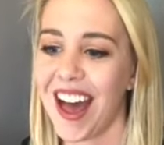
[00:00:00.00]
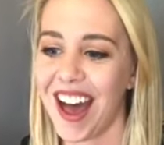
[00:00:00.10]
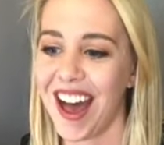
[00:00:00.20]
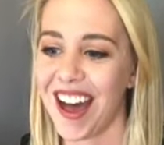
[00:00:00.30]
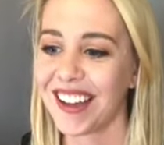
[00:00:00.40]

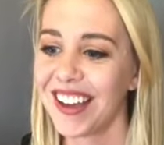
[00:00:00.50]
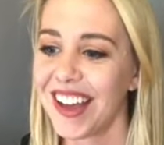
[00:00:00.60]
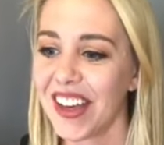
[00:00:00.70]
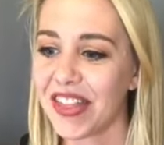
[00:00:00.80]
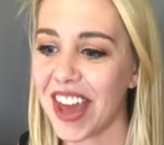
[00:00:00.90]

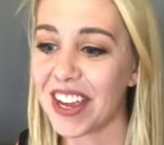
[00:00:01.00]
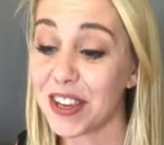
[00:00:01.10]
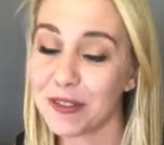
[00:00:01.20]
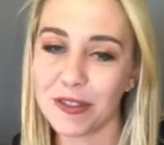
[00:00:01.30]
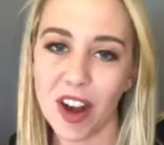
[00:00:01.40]

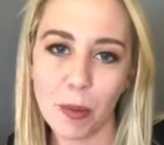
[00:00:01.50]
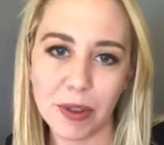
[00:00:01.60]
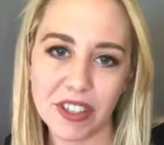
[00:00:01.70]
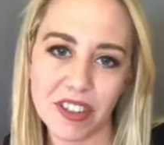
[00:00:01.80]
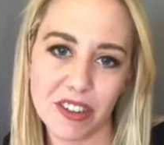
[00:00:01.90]
Thank you for
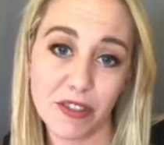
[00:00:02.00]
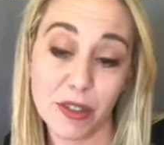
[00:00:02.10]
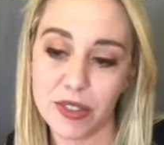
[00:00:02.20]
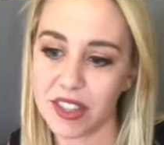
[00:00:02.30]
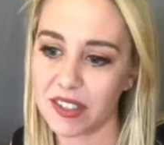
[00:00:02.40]
helping to
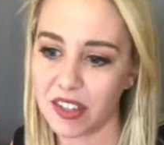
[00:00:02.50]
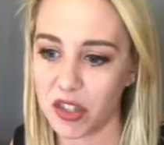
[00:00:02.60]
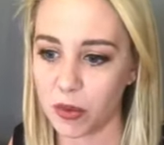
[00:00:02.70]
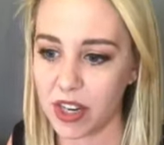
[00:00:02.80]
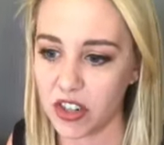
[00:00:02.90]
diffuse the
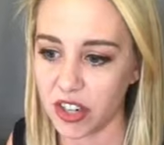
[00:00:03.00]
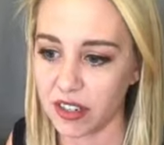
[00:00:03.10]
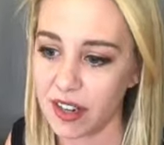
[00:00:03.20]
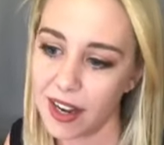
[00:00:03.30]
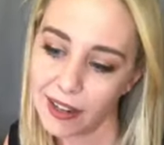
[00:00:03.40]

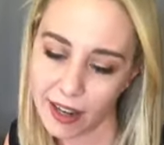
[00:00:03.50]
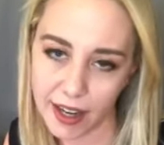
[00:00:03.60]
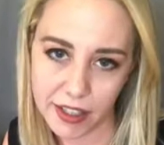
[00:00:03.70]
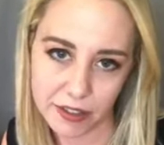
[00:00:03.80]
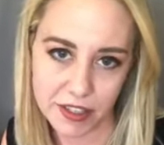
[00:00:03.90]
situation.
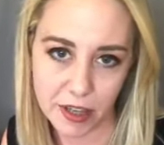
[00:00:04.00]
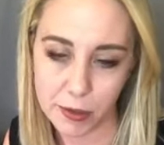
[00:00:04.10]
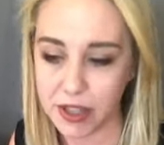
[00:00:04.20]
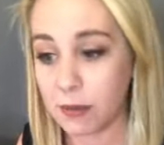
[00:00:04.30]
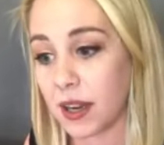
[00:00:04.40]
I could have
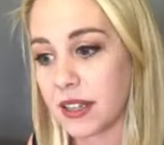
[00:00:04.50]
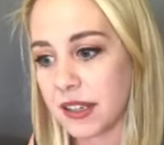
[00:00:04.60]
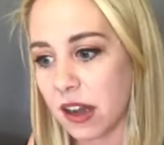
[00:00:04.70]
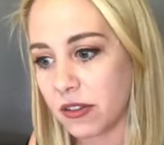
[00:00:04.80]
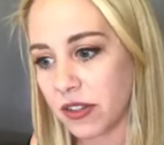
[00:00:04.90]
dealt with it
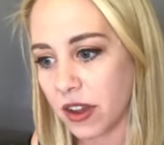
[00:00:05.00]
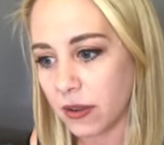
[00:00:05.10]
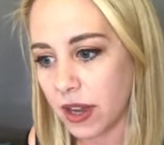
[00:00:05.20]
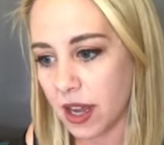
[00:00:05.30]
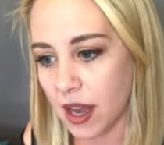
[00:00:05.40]
myself,
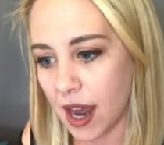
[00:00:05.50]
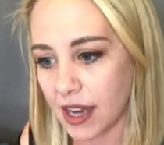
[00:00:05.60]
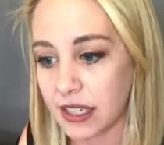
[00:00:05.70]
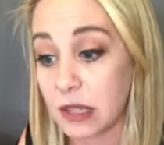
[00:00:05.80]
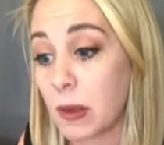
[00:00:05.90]
though.
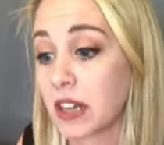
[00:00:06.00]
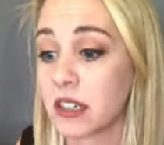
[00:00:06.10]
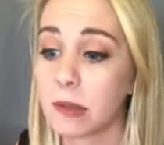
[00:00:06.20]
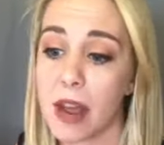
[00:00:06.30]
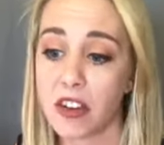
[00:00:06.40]
I
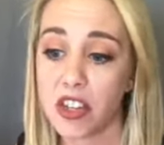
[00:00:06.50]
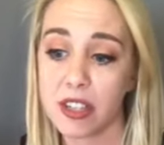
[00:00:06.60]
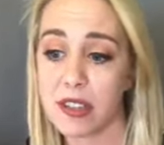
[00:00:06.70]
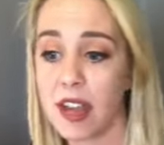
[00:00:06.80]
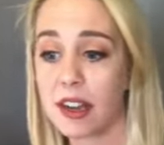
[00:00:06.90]
suspect
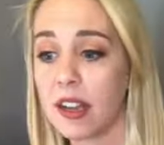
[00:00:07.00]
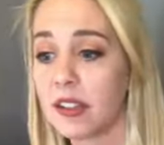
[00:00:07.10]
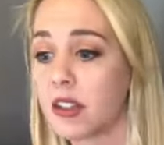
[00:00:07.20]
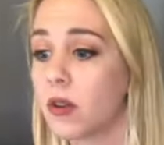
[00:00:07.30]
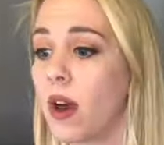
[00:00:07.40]
smashing his head
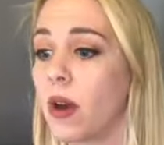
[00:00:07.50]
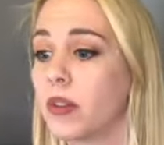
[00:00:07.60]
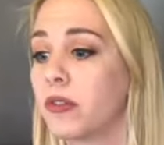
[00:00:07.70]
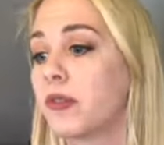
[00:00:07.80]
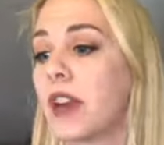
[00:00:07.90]
against the
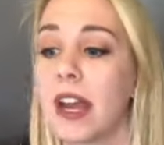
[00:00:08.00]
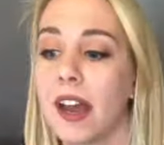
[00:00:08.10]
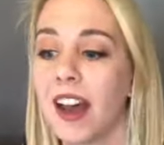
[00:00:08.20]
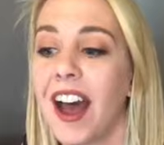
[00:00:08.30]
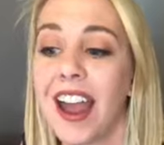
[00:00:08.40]
ground
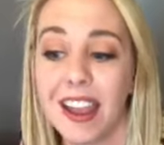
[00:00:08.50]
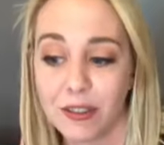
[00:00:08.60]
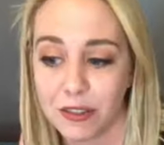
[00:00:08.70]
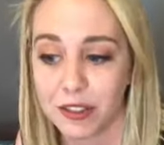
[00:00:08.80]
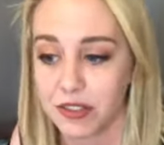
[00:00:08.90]
a
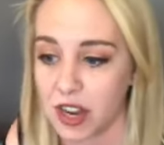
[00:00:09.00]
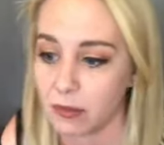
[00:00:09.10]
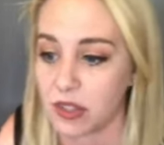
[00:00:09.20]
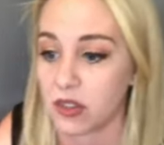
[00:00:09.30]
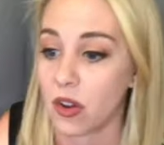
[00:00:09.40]
handful of
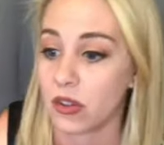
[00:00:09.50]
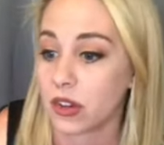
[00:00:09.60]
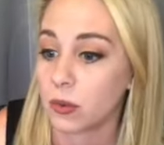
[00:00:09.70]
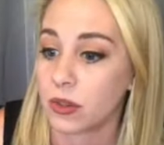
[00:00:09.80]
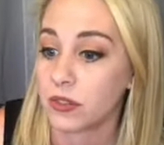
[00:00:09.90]
times is all
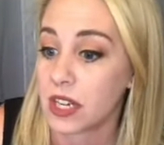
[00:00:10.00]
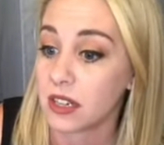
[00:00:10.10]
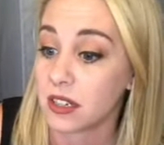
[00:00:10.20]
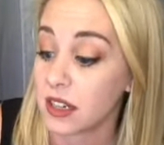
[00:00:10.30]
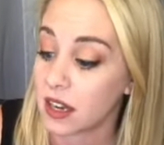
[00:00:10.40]
that it would have
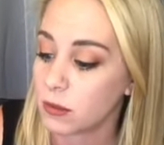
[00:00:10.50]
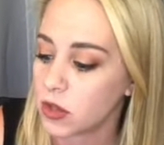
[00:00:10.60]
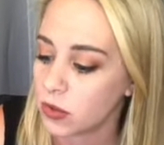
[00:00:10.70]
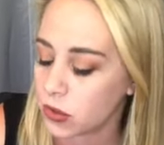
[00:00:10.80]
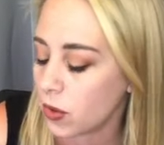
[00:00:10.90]
taken to get him
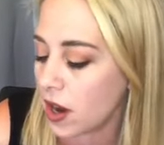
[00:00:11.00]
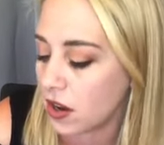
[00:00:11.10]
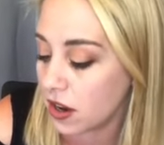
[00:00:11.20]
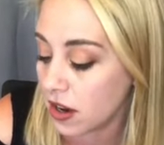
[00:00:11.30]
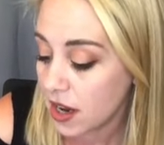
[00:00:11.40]
to
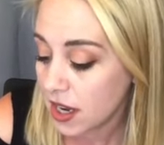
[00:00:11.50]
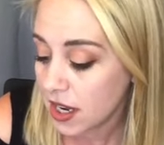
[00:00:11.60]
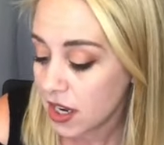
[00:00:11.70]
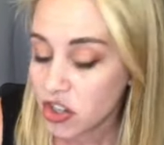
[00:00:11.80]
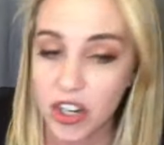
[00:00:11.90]
surrender.
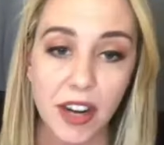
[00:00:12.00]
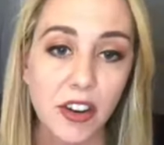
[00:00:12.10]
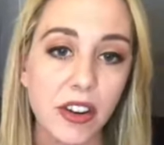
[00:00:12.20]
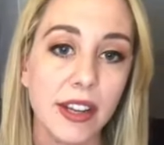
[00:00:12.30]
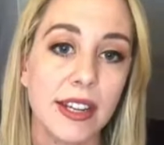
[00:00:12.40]

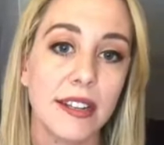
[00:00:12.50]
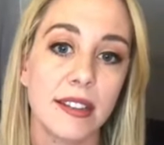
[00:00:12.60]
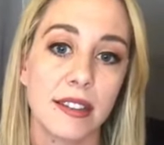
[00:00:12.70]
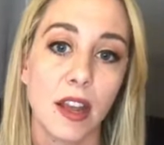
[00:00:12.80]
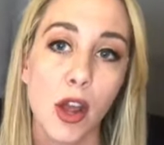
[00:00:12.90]
Shenhe
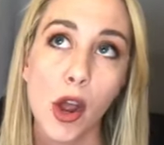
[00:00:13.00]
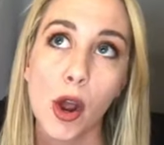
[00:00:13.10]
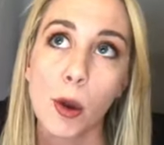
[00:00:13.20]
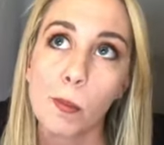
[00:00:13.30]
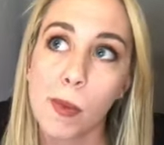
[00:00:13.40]
is
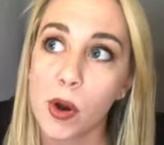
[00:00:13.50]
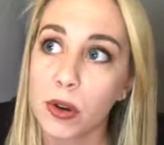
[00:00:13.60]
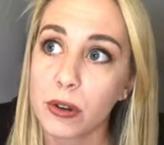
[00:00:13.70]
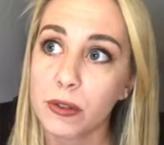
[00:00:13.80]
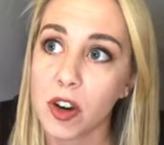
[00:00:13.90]

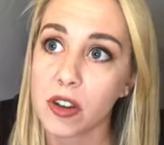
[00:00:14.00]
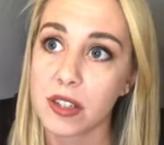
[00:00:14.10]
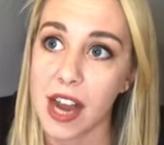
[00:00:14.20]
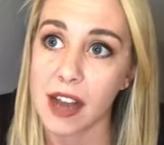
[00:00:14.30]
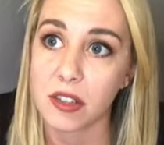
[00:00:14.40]
murder
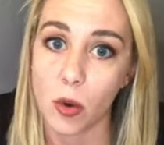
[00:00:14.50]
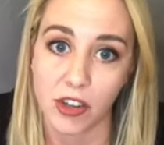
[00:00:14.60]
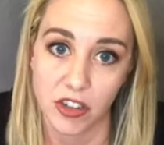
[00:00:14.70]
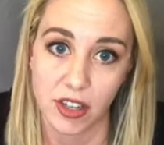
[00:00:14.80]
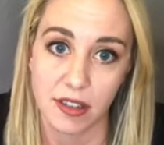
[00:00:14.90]
first, ask
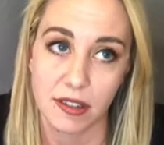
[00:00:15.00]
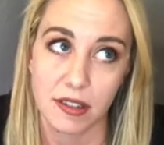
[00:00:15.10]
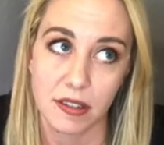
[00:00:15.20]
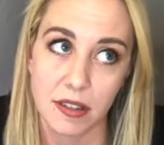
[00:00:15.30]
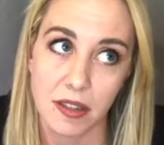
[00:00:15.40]

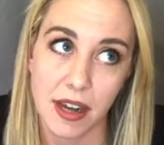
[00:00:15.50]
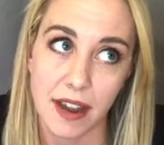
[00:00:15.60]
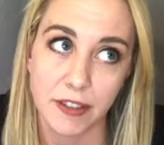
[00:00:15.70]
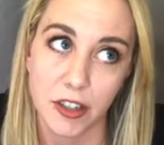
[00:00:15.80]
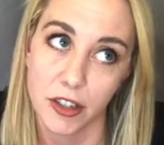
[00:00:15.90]
questions
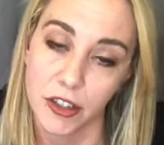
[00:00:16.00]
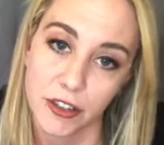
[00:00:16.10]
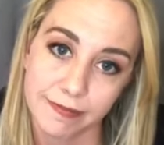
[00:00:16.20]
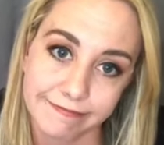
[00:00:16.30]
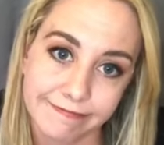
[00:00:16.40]
never.
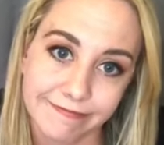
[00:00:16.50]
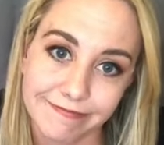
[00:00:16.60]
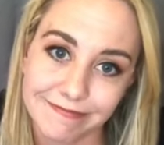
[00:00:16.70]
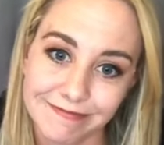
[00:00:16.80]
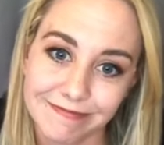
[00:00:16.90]

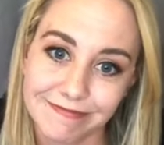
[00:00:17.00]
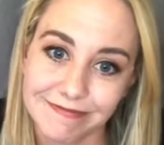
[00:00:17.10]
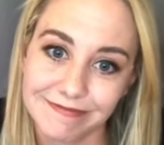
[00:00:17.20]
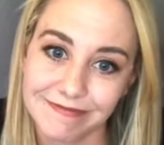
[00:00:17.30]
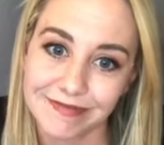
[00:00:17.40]

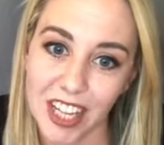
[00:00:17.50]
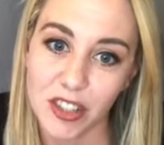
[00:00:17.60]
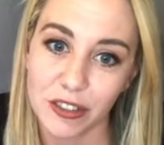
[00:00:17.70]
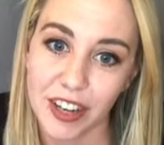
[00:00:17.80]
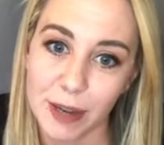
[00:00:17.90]

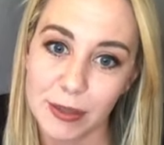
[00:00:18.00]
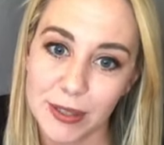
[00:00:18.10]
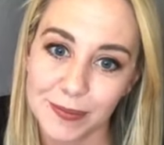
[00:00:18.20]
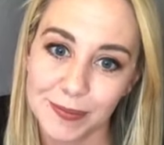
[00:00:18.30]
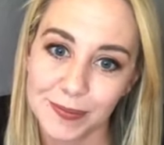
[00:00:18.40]
That's her
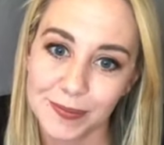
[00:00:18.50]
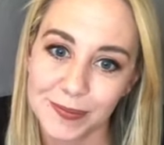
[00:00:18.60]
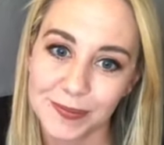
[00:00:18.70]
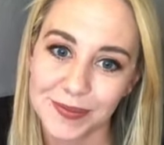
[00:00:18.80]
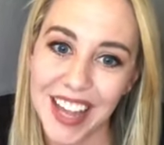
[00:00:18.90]
vibes.
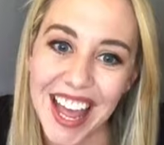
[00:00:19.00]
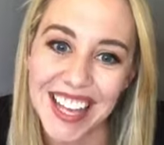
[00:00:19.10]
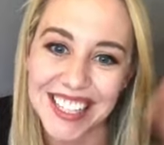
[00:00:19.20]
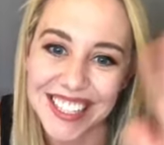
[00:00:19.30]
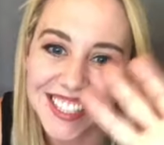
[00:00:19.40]

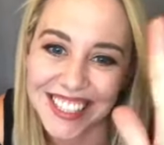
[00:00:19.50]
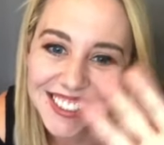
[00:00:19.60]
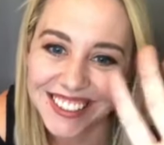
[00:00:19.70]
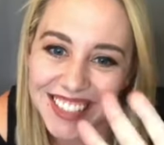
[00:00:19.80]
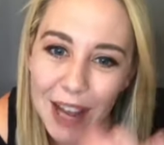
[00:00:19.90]
Yes!
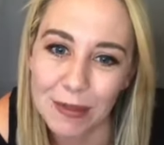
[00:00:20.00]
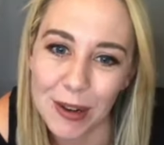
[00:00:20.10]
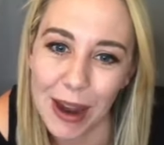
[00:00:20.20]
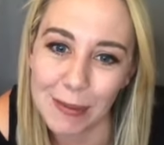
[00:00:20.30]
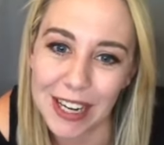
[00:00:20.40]
I'm
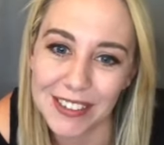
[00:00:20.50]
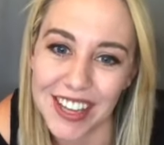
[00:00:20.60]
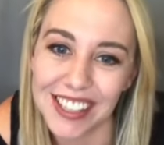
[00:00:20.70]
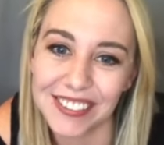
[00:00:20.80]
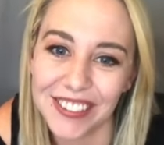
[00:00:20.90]
so happy to have
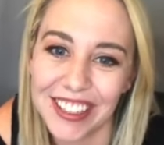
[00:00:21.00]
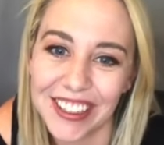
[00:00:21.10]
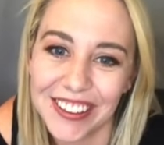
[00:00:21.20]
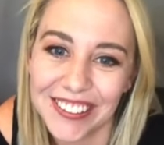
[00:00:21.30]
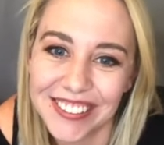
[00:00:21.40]
signed it for
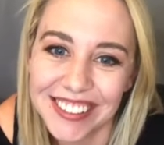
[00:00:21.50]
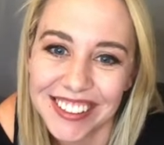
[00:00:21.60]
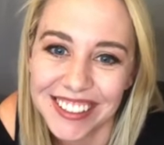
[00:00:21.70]
you.